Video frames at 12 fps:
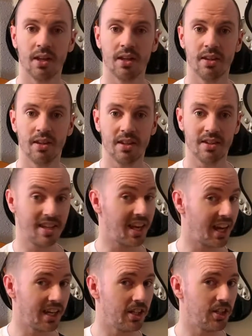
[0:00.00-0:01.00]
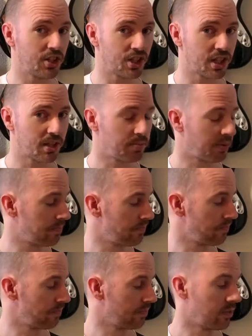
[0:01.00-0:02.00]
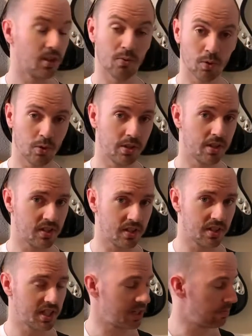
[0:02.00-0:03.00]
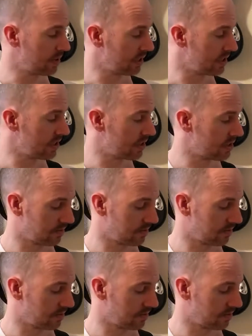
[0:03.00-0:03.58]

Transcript: Then the A shape, the root is in the same place.